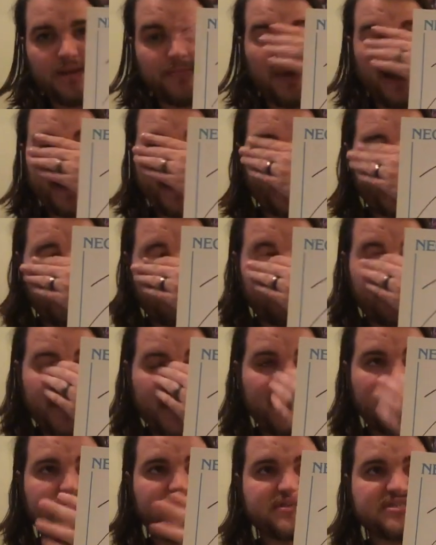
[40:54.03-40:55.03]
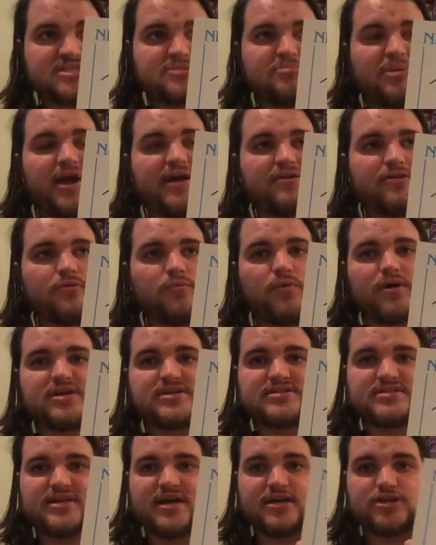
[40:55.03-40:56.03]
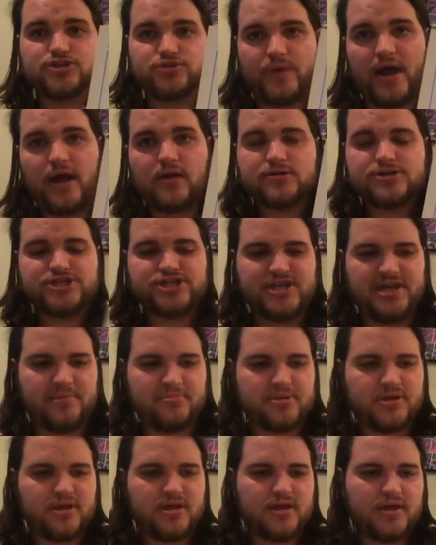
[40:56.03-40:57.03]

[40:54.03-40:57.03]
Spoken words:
my campaign, the Spider was a drow ship.